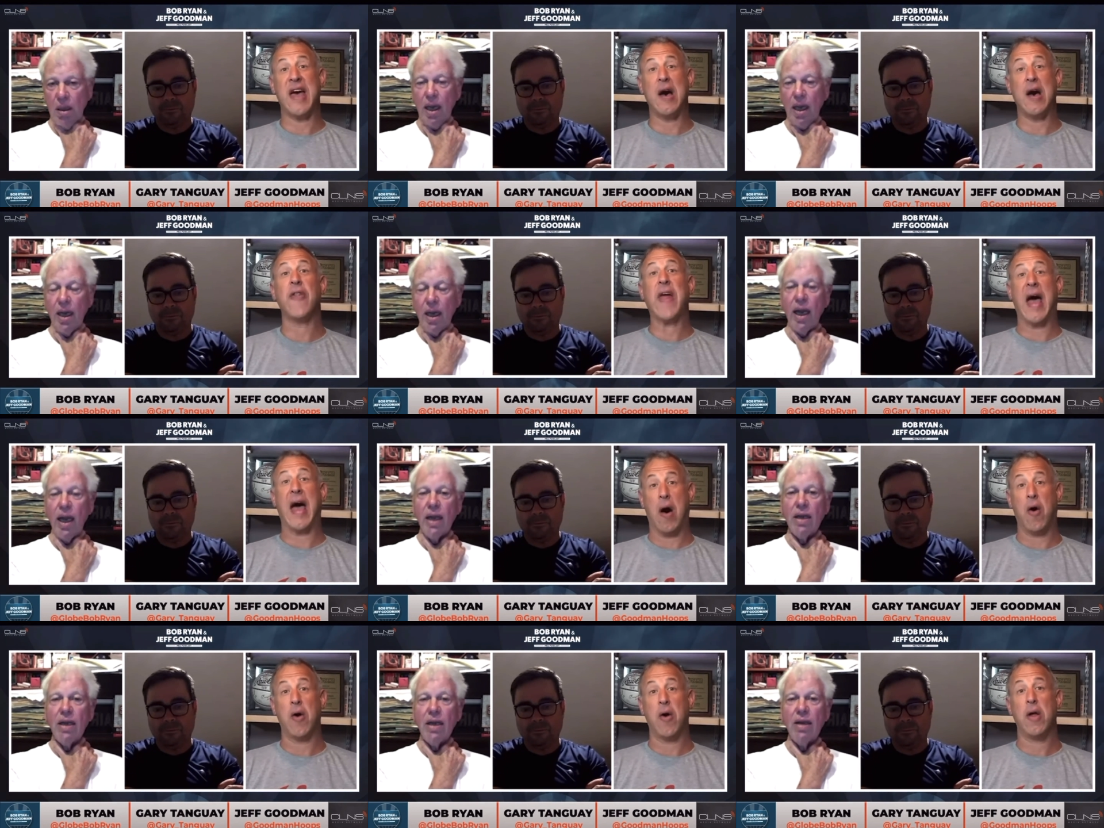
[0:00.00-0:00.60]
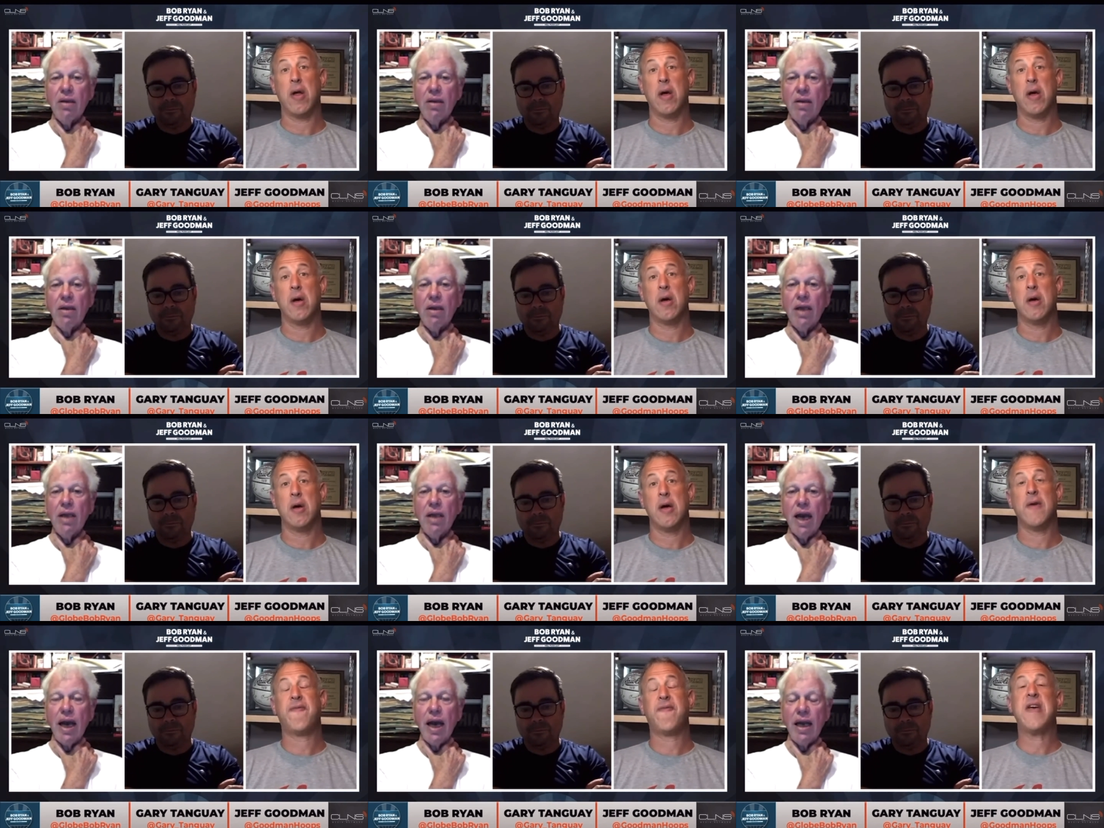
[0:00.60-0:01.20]
Speaker 1: out,
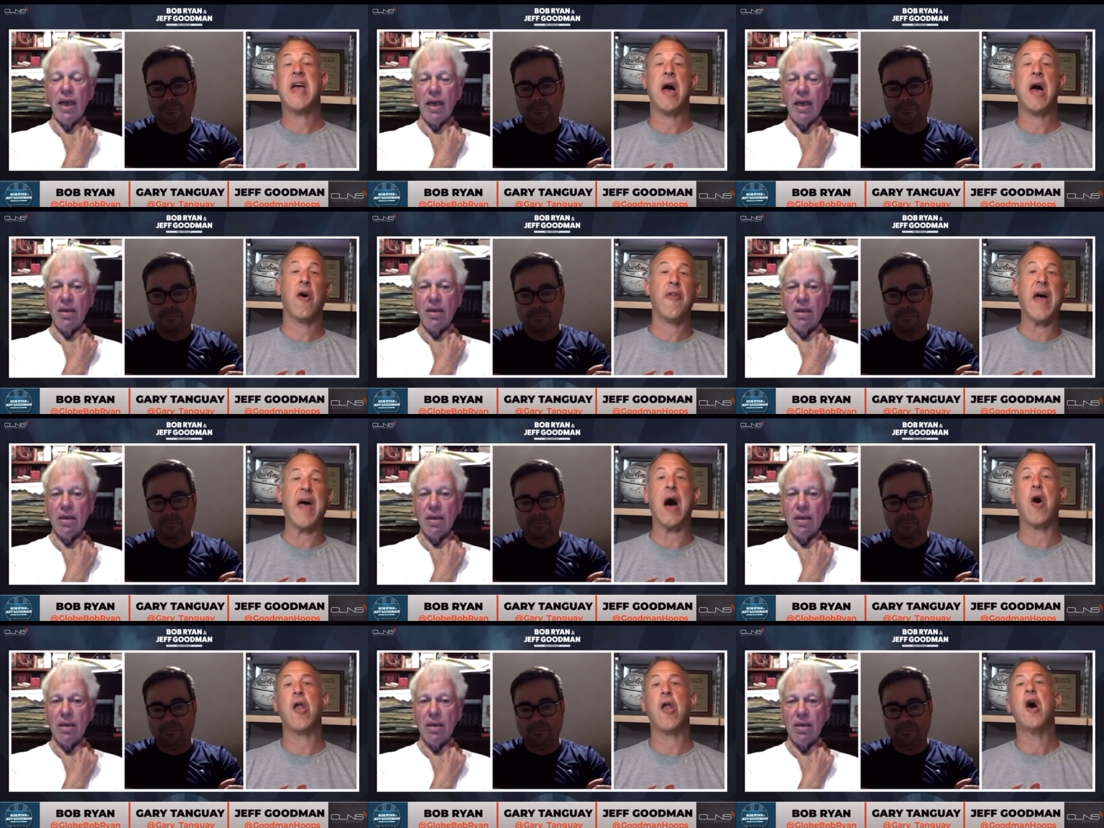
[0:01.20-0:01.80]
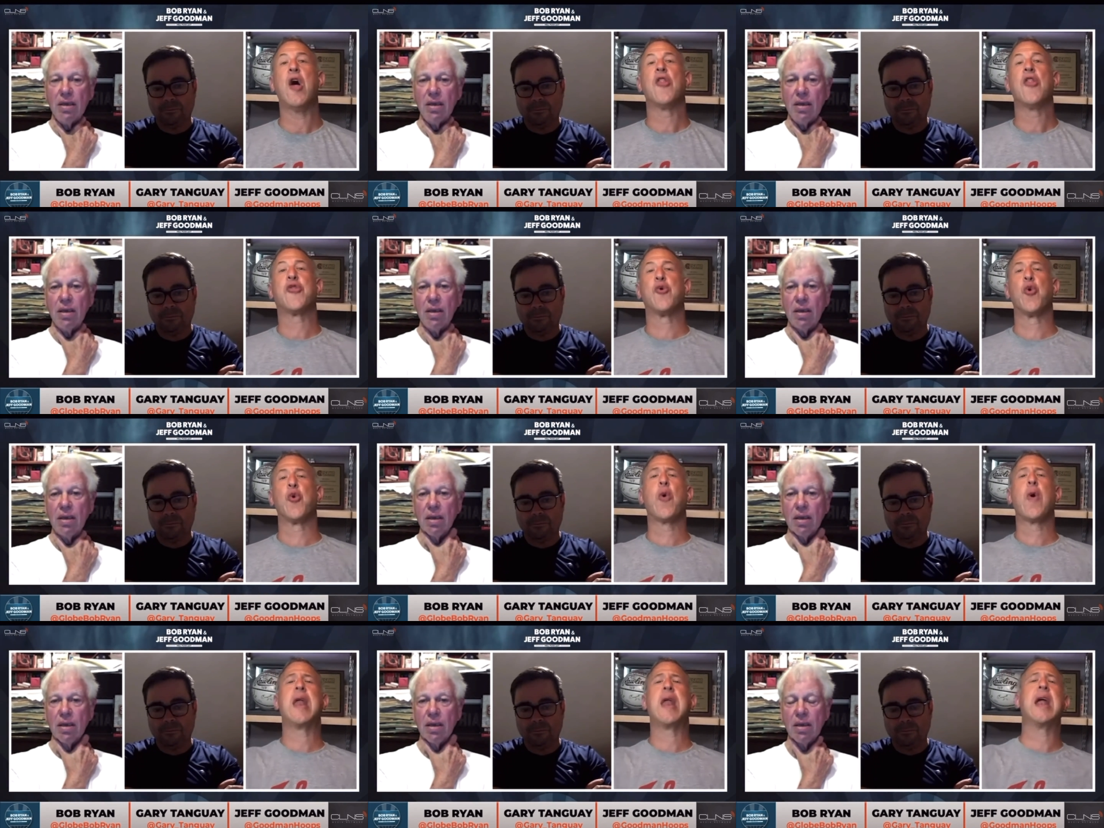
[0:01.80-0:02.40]
that held out,
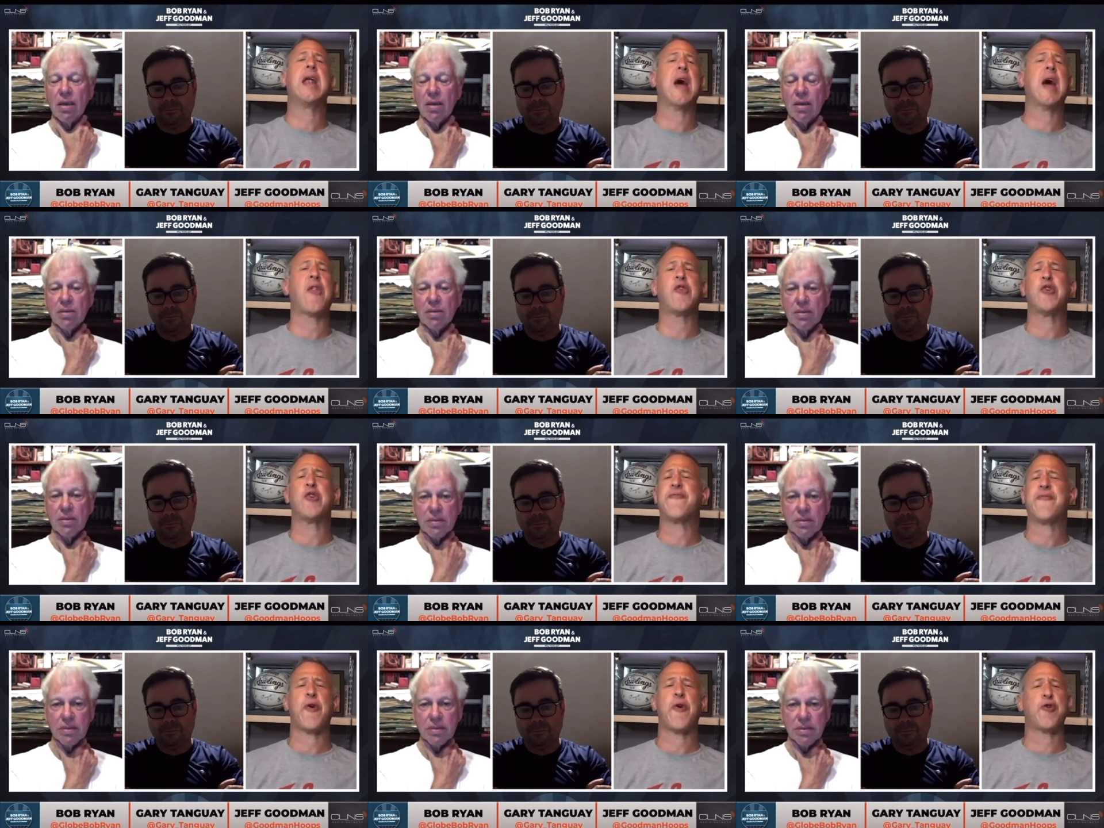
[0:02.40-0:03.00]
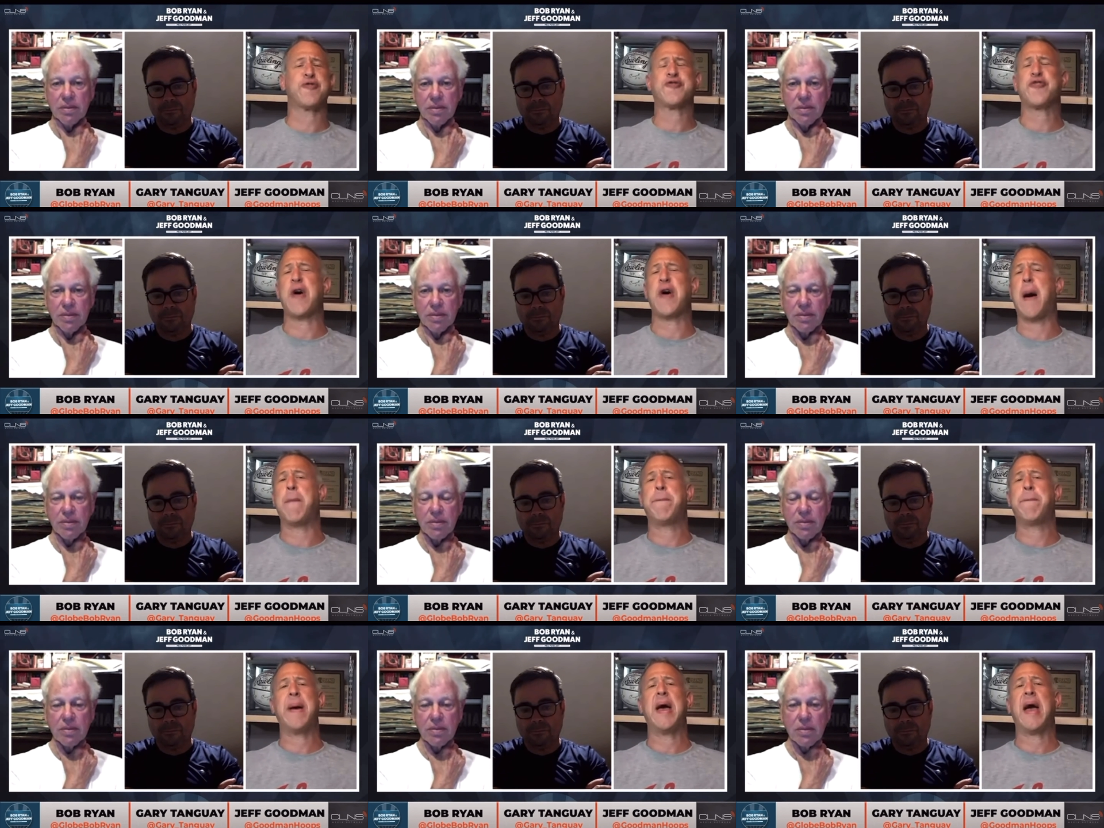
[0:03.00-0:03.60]
threw in another first
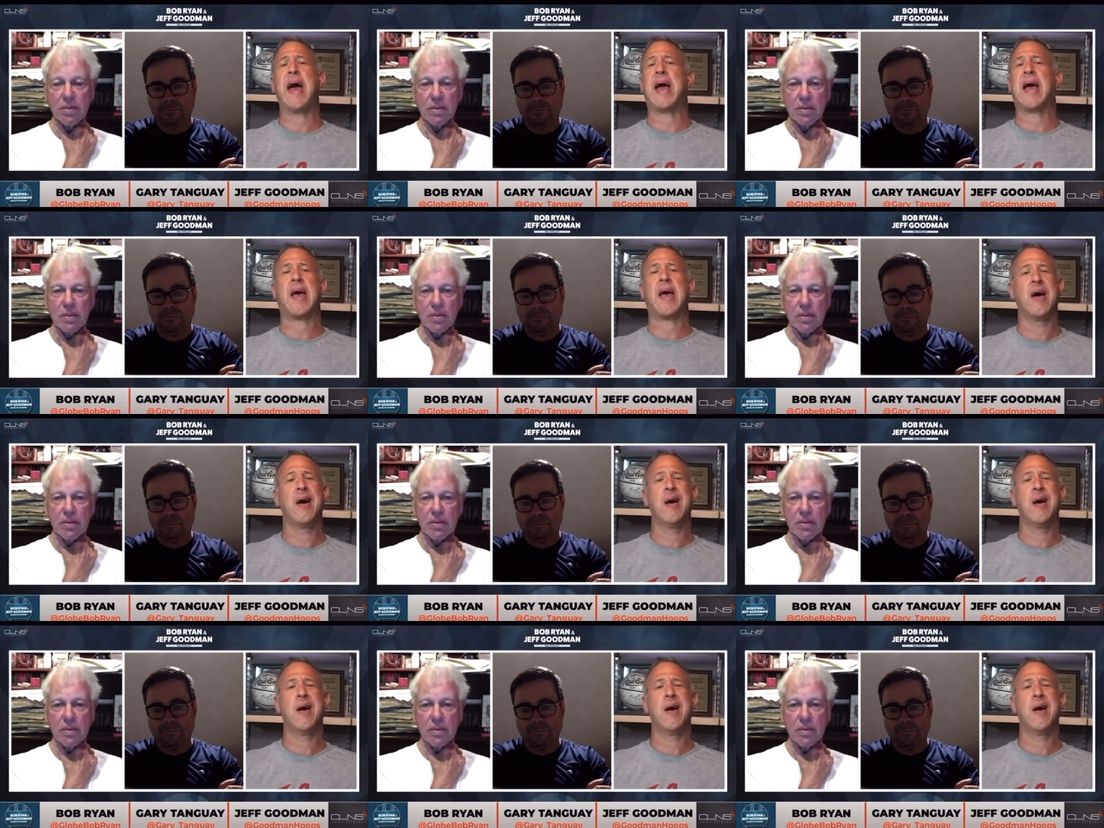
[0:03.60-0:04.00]
round pick